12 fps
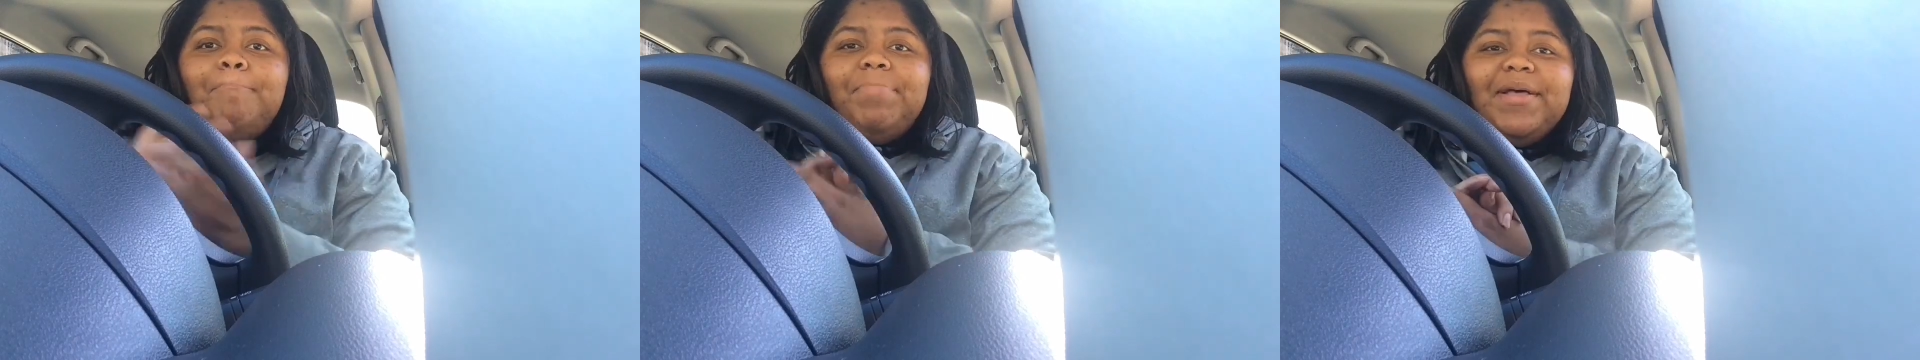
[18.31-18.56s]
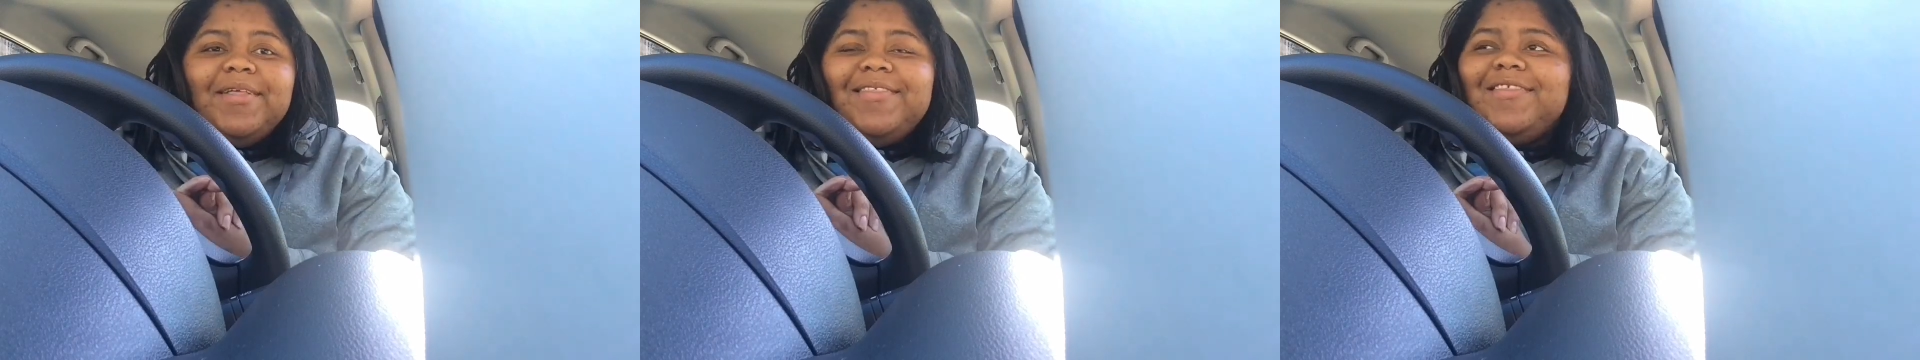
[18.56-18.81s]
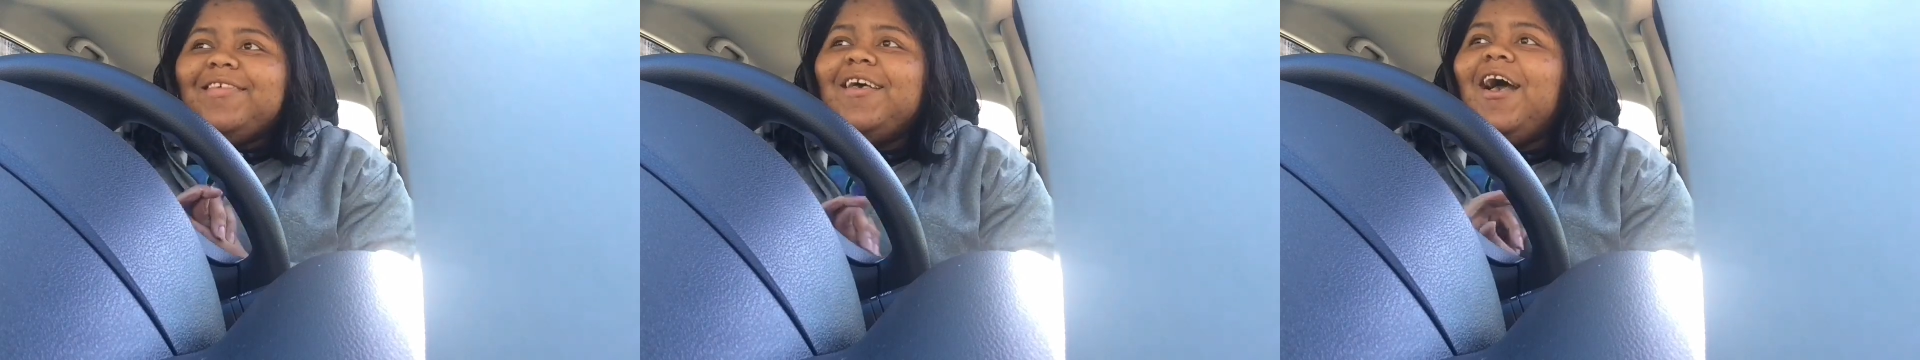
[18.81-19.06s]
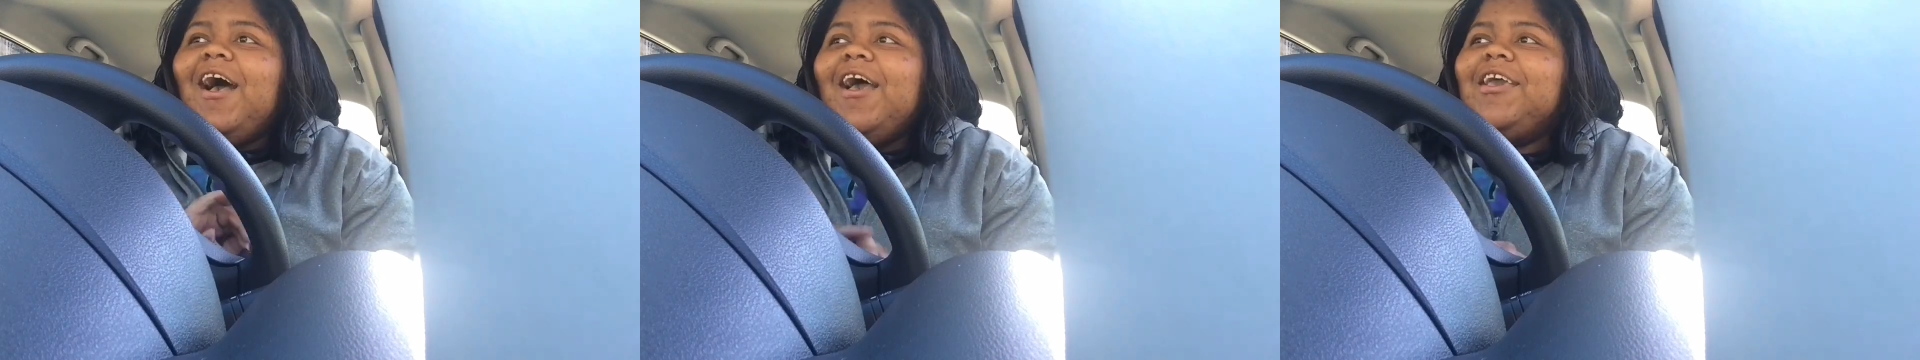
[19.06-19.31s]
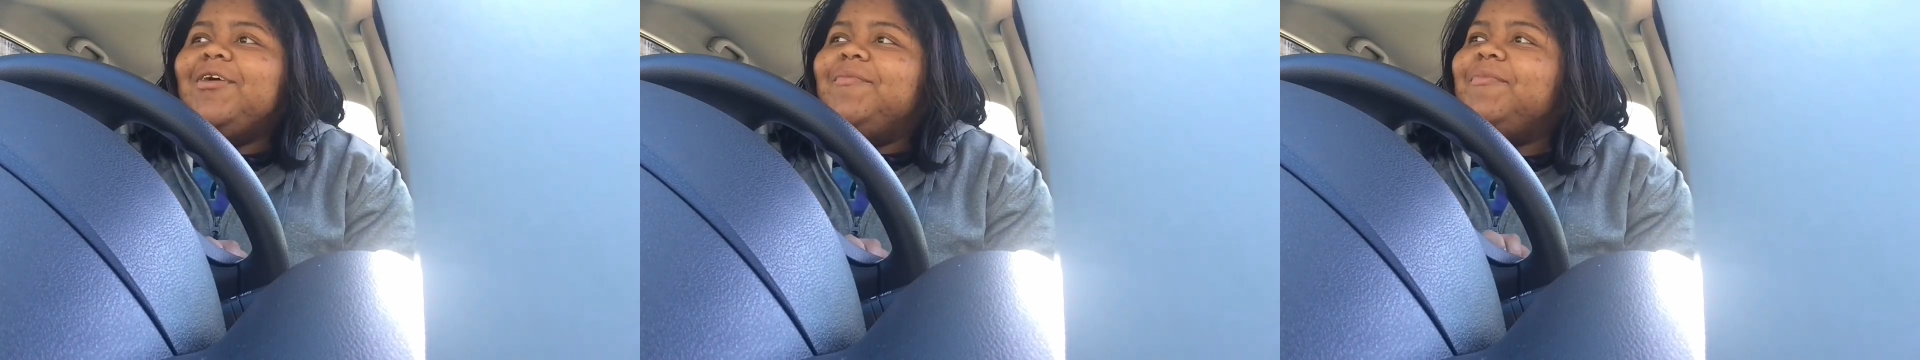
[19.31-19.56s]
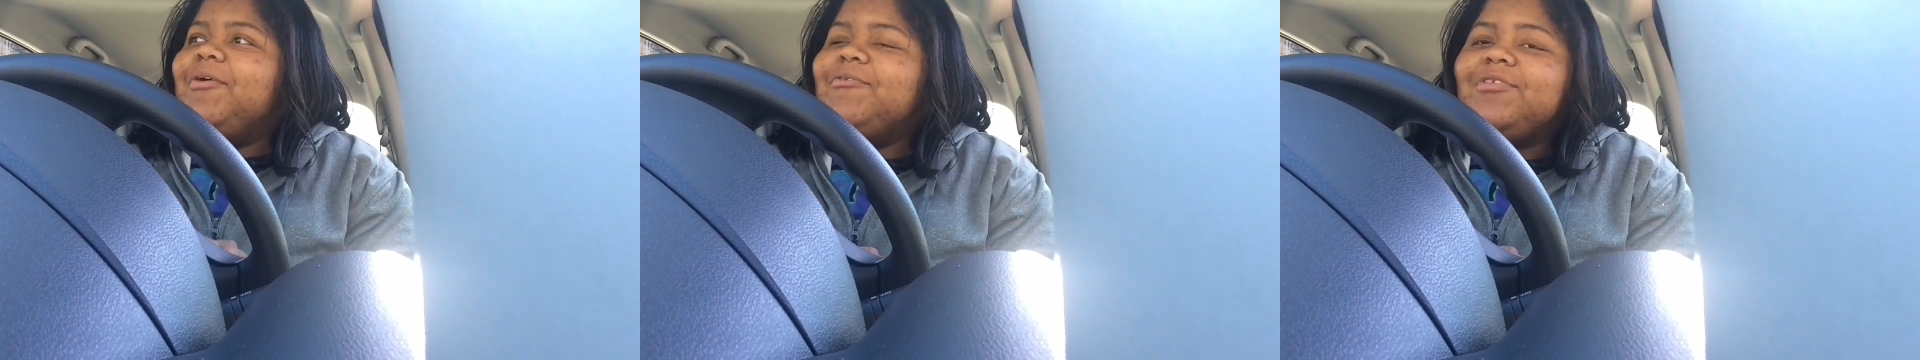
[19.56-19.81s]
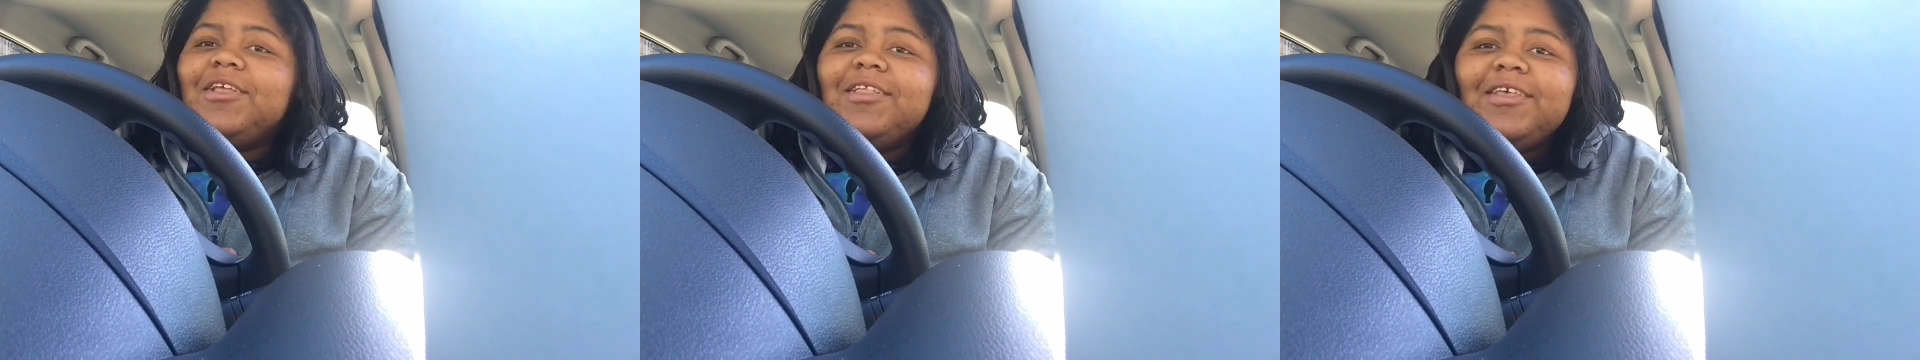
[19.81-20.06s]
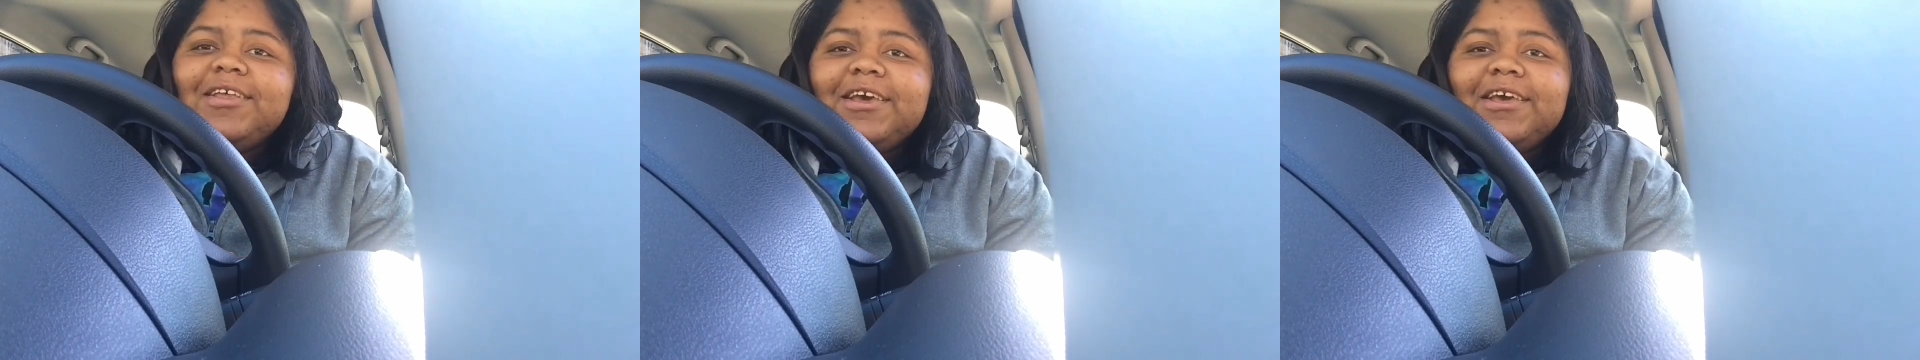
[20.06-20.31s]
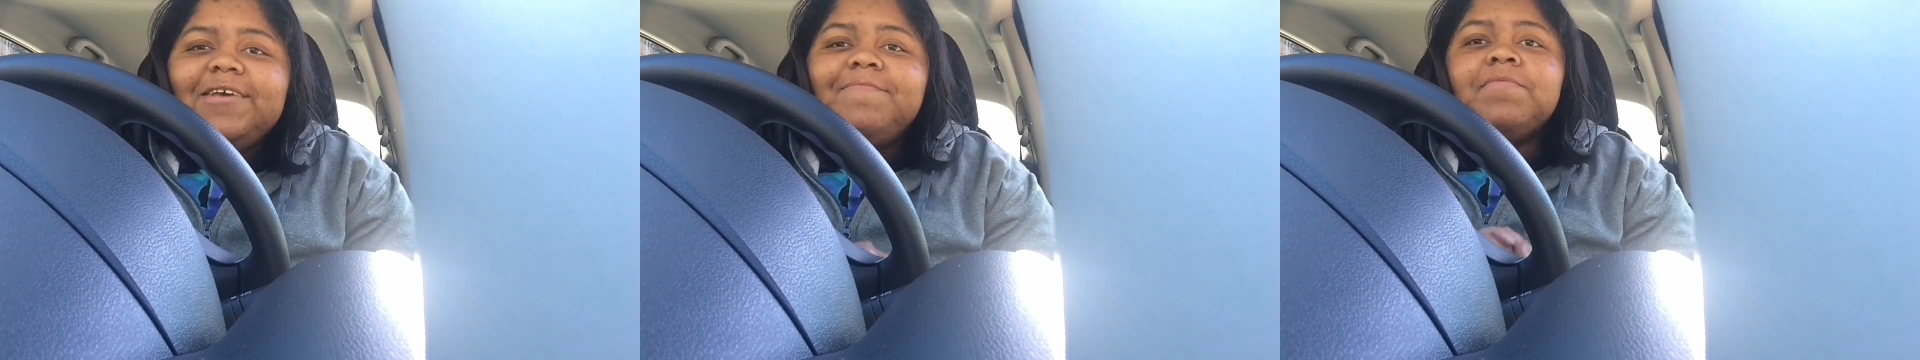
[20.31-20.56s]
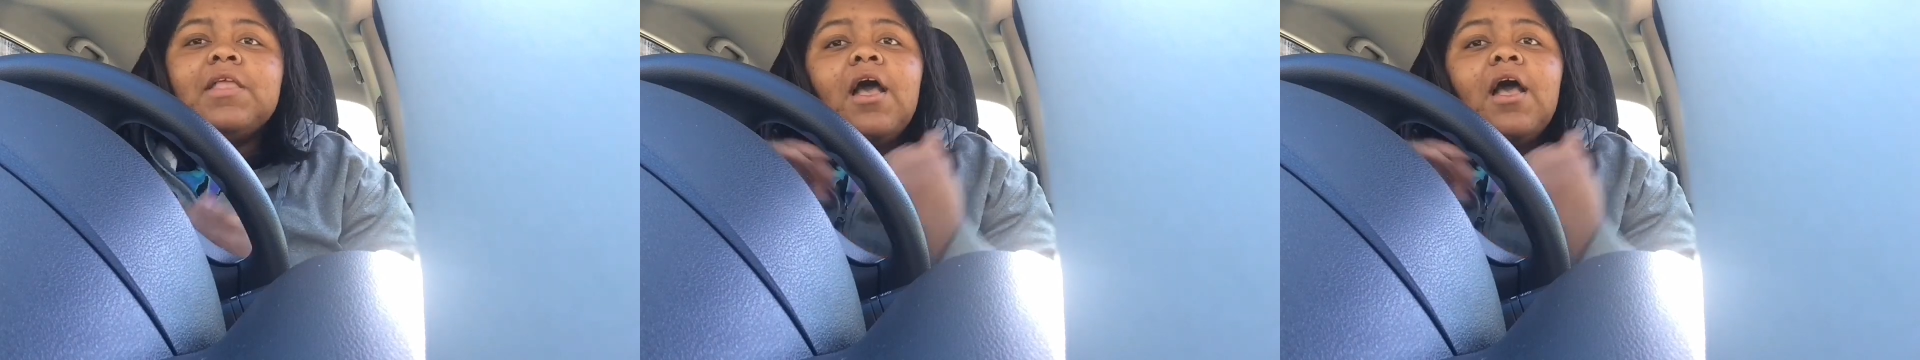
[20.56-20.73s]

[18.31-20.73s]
but I am posting today.